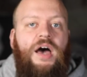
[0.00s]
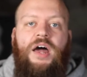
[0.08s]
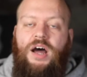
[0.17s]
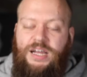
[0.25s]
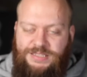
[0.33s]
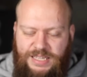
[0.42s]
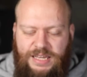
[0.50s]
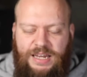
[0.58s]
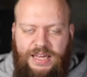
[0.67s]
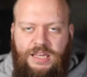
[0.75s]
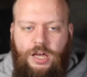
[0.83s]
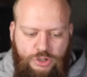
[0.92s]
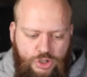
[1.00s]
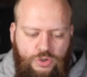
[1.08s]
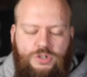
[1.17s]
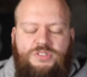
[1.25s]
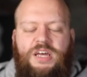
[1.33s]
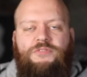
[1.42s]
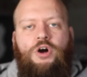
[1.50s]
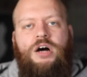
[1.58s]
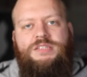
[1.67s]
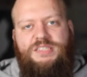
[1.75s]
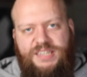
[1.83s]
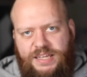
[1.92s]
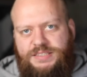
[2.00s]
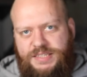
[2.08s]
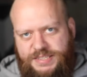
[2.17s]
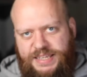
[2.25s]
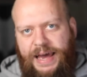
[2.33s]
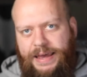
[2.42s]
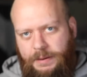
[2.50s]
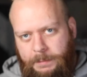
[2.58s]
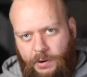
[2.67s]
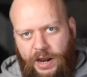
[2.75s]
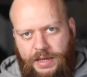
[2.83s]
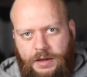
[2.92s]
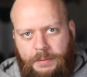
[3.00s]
and ideally, as soon as they've got a sit, stay and break